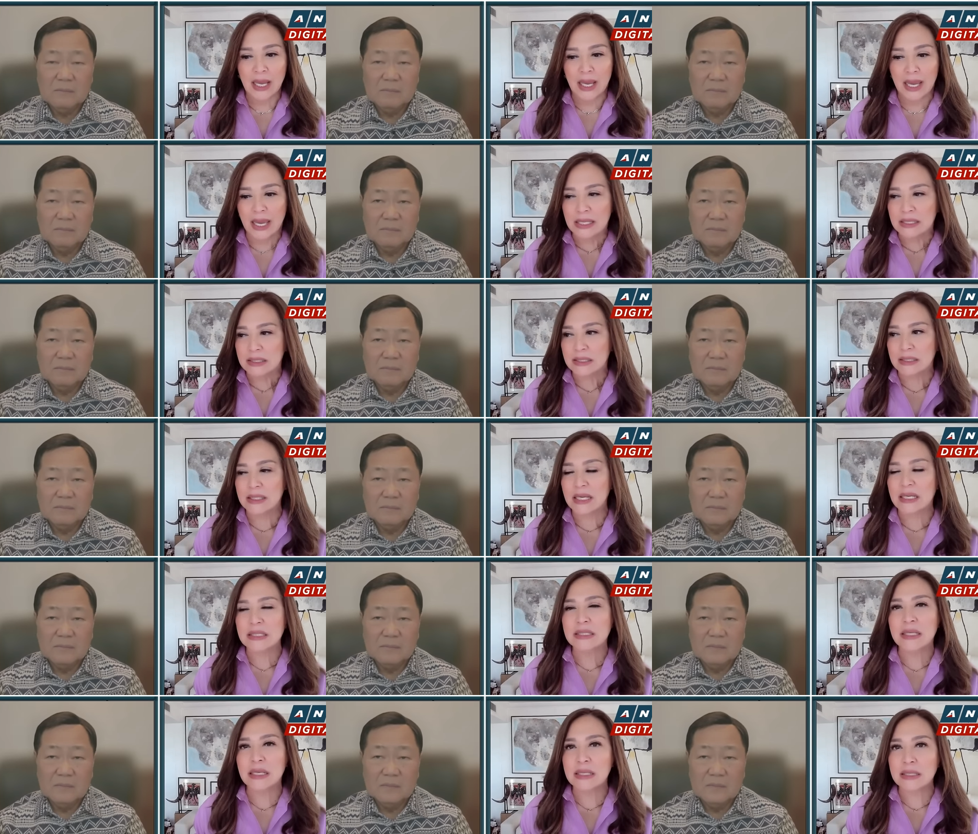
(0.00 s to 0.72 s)
Speaker 1: it
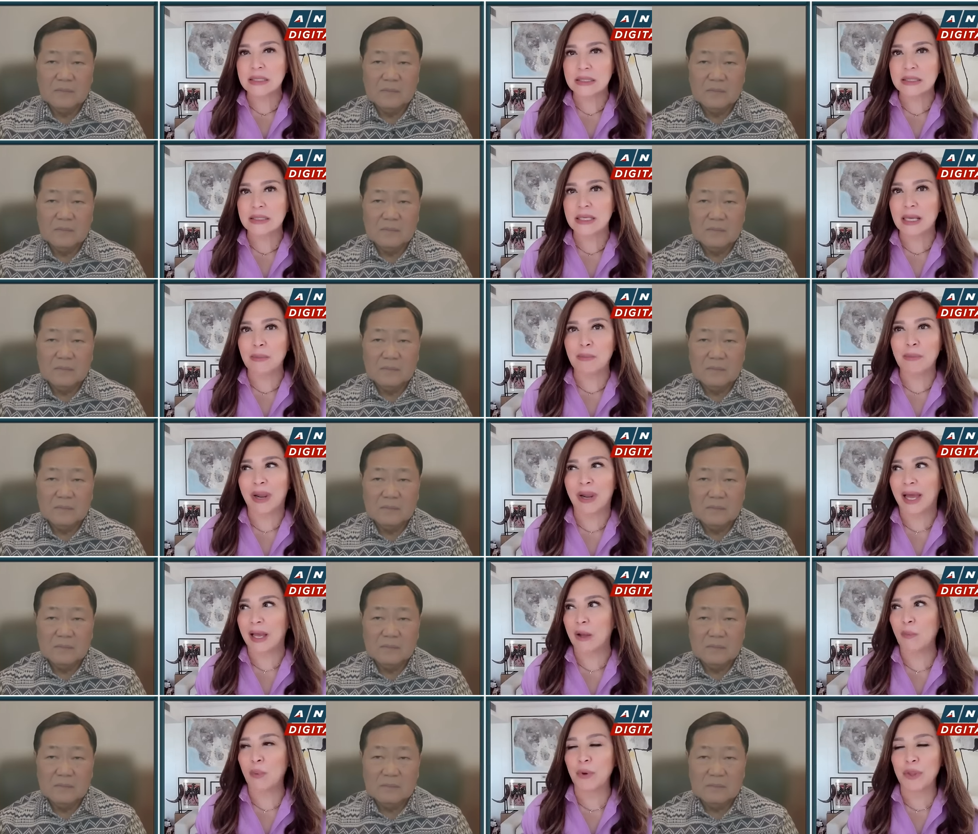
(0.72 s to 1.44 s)
doesn't seem
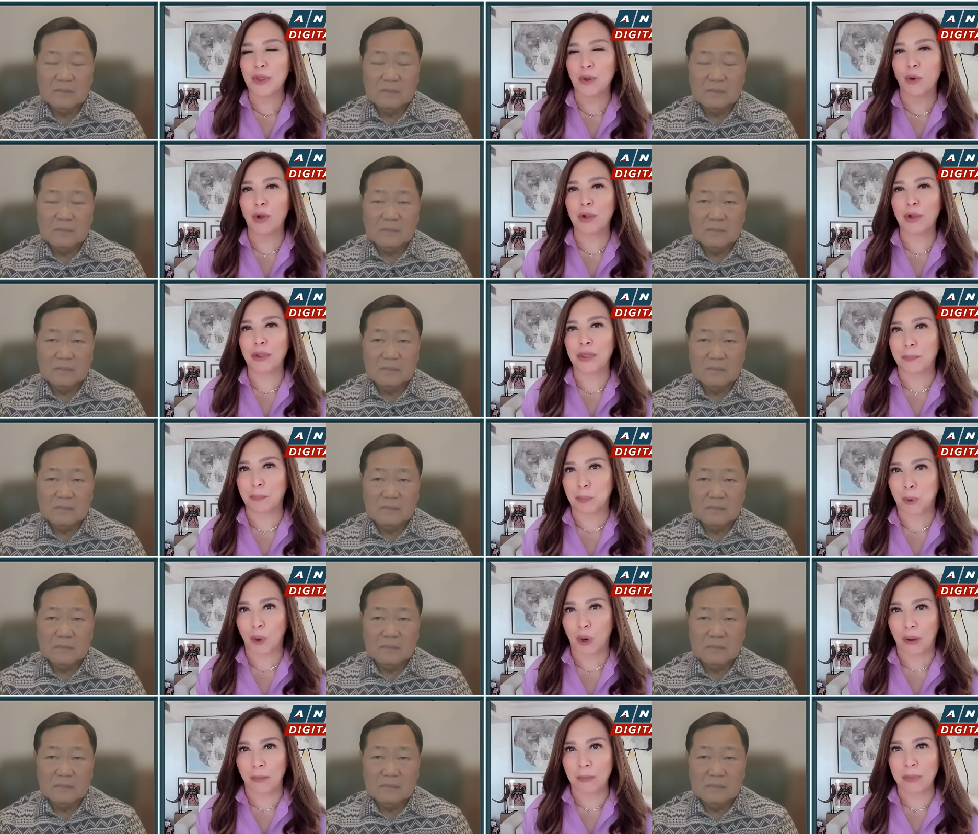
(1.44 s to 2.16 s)
like with all the
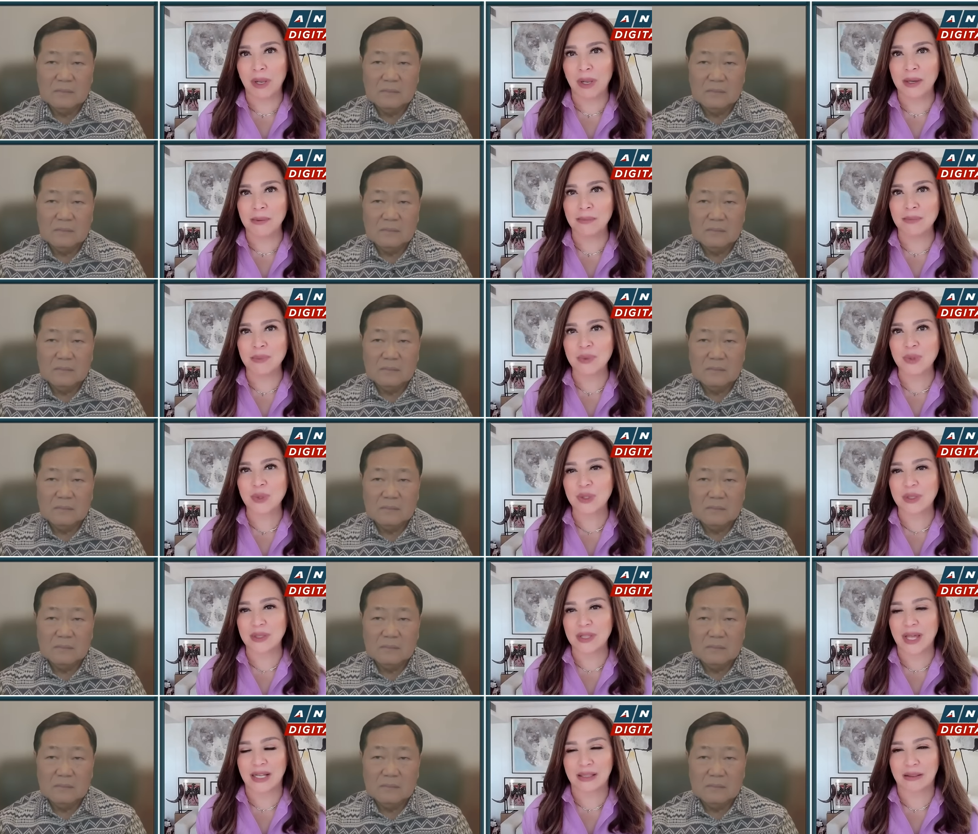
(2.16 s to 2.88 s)

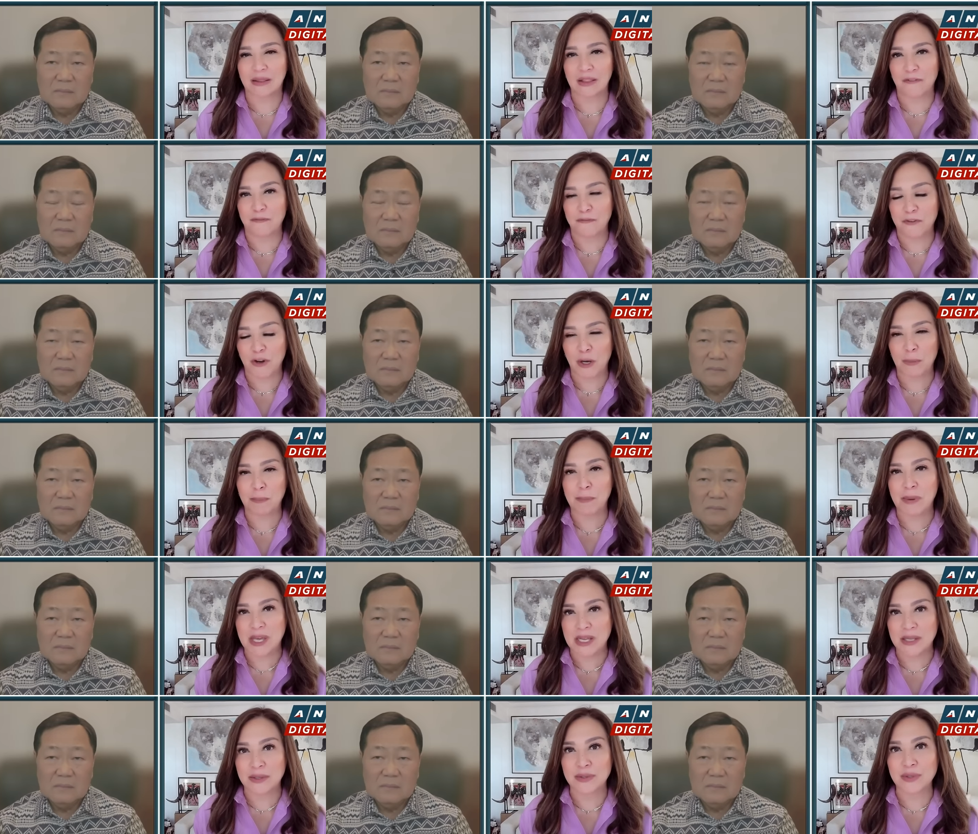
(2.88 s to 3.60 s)
problems that the
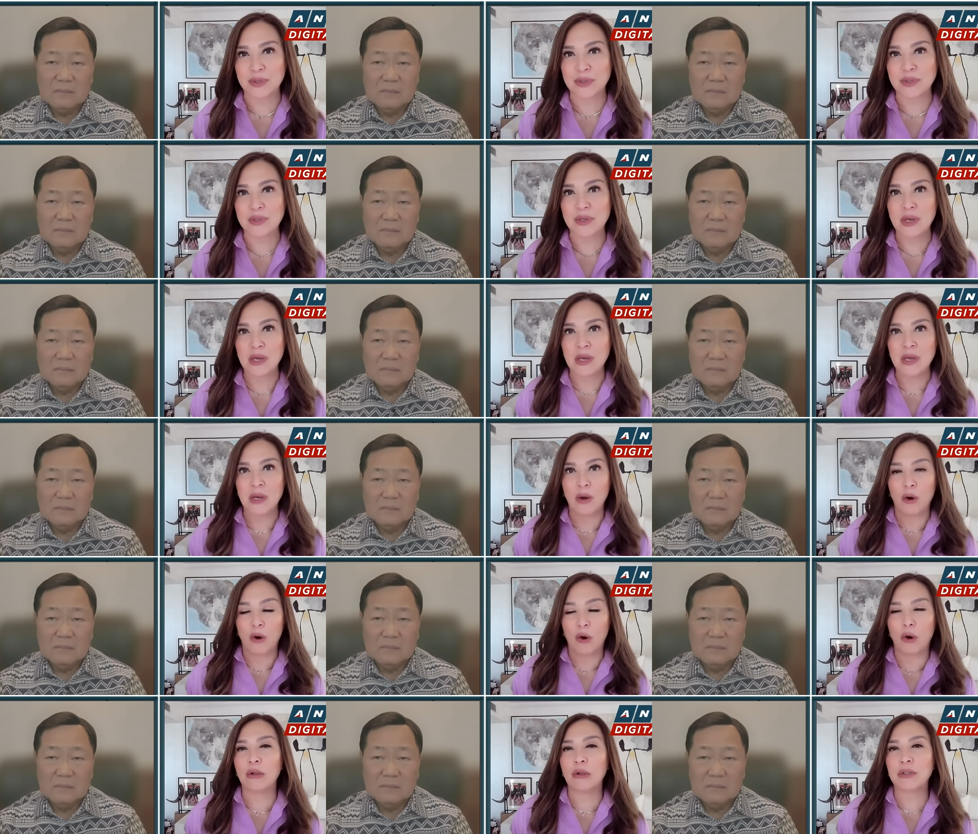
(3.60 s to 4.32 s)
Philippines
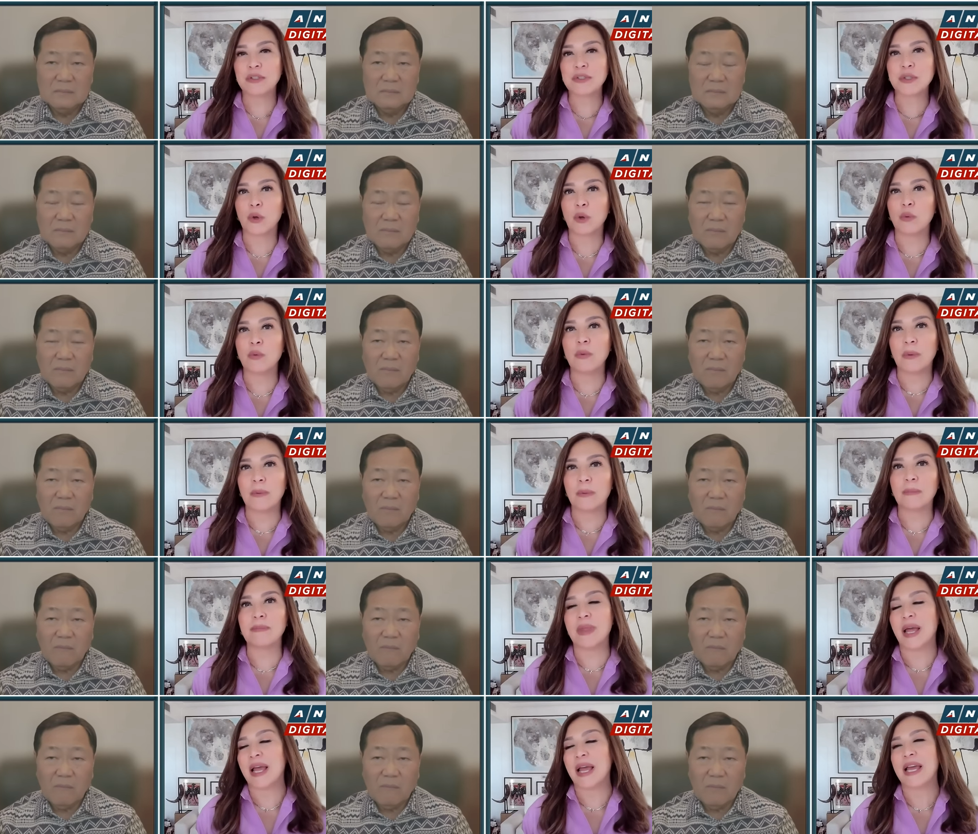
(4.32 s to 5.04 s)
also
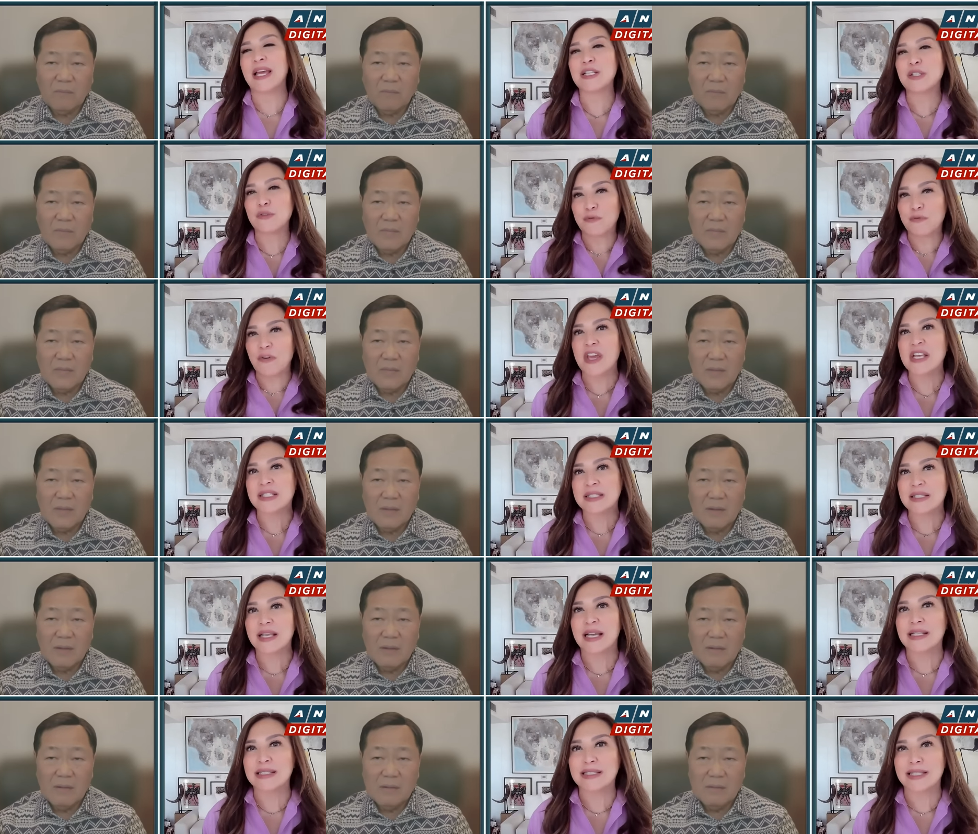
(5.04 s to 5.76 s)
is
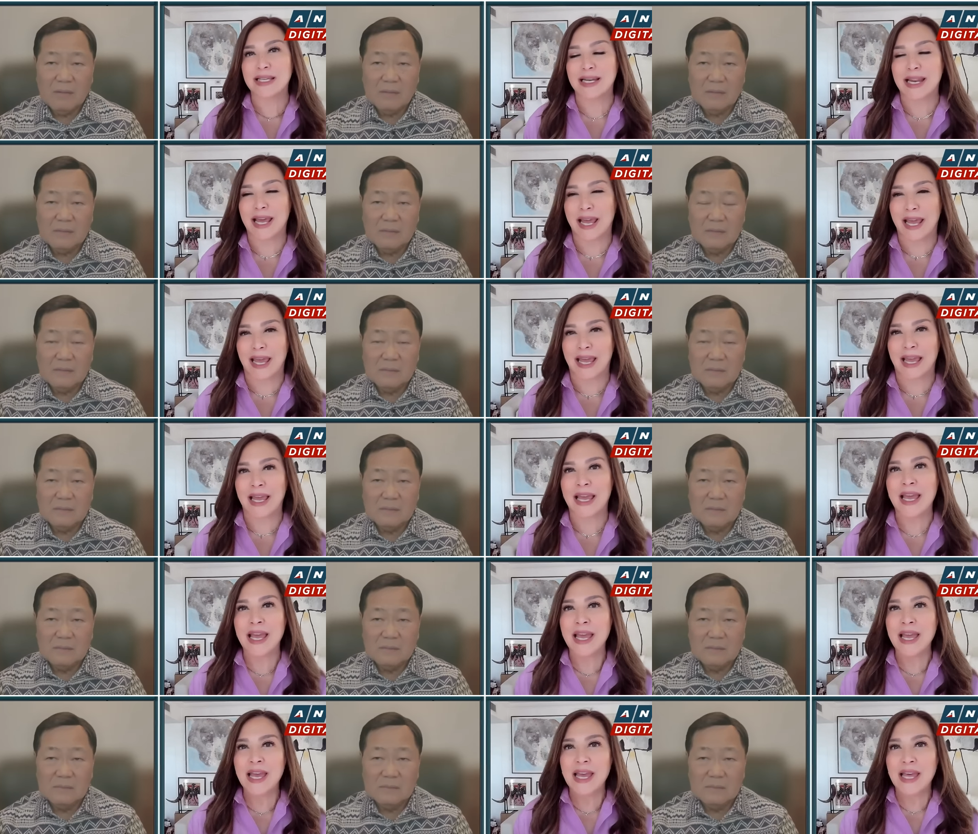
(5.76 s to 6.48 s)
facing
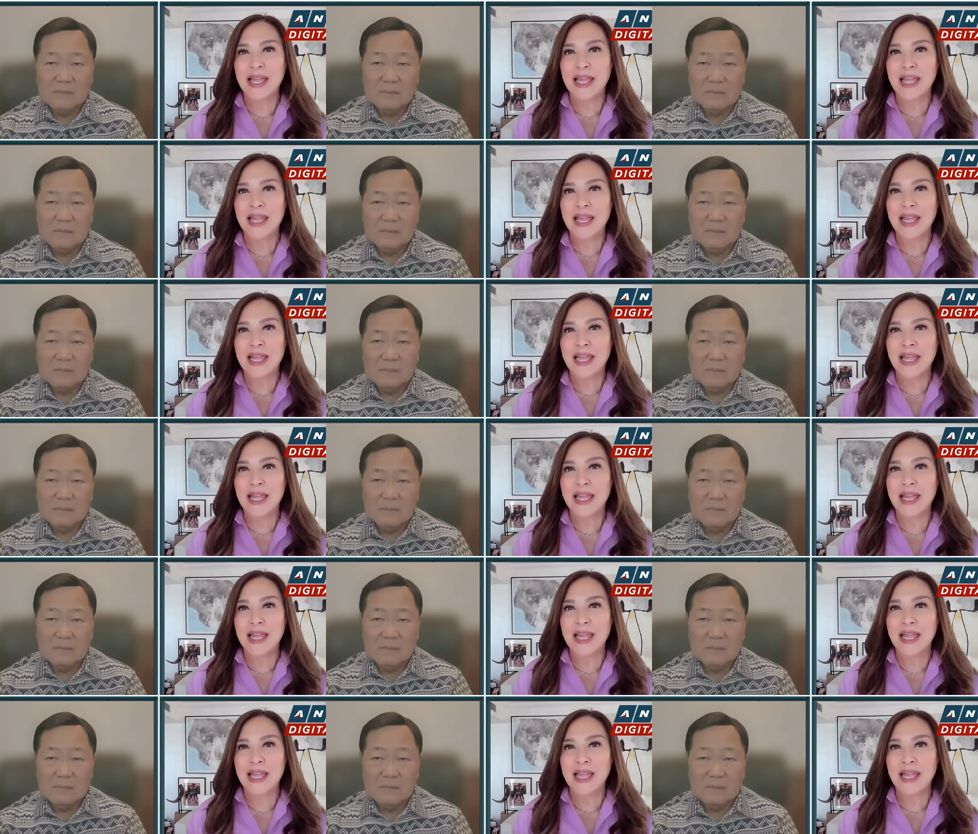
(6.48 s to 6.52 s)
today,